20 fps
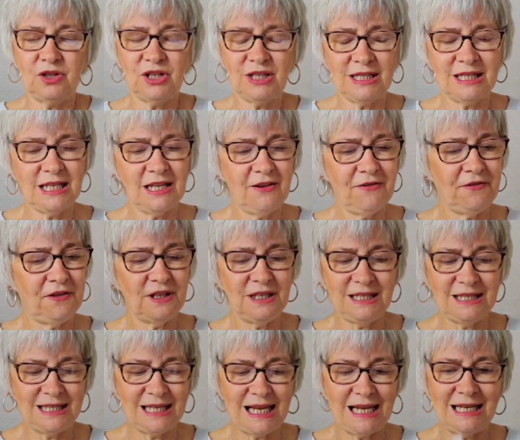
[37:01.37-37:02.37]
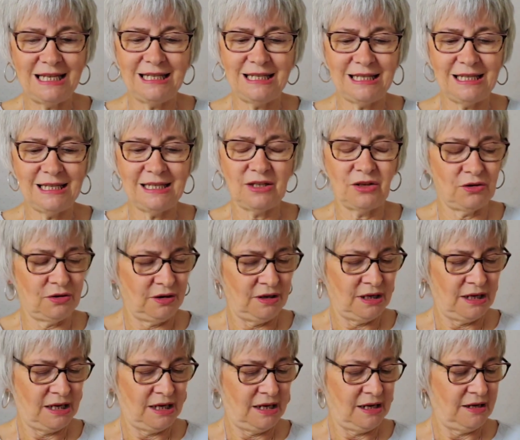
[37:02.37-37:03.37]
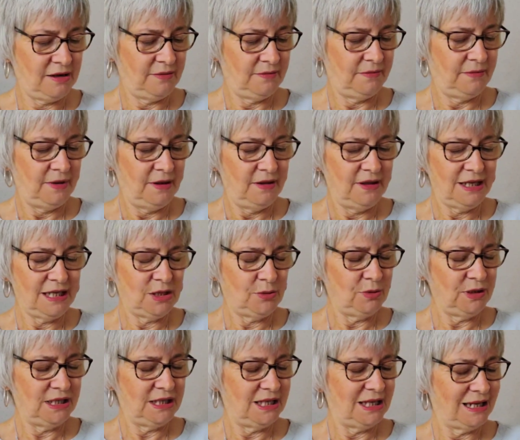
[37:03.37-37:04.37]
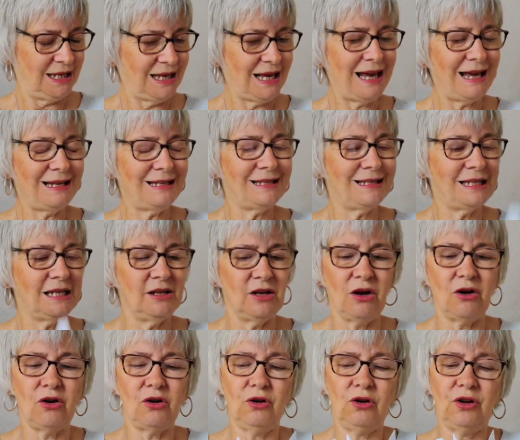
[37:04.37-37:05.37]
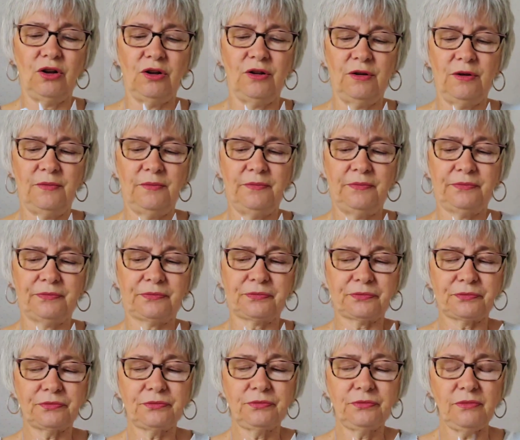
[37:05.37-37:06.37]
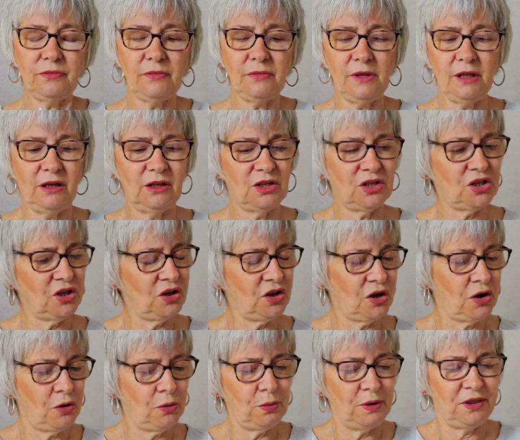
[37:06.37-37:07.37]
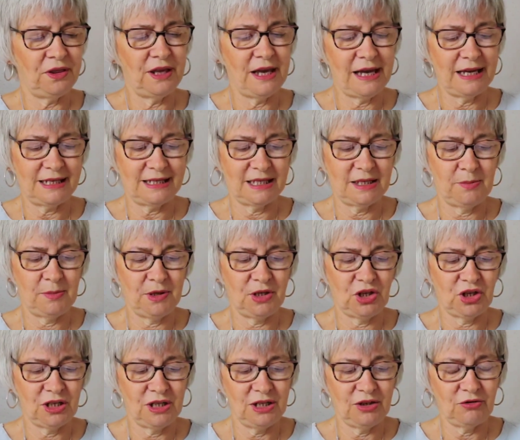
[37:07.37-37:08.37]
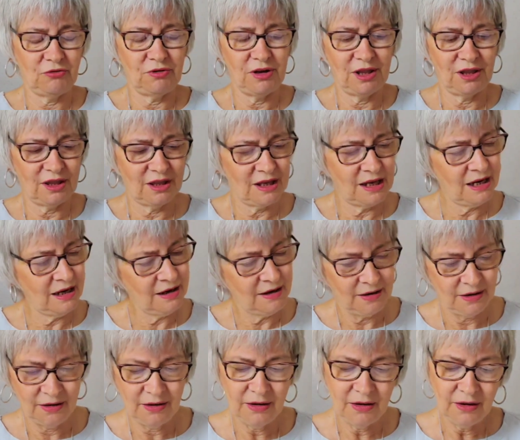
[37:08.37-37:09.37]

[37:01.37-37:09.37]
Just see if the date is on here. This was the catalogue to go with the exhibition at Ruthin.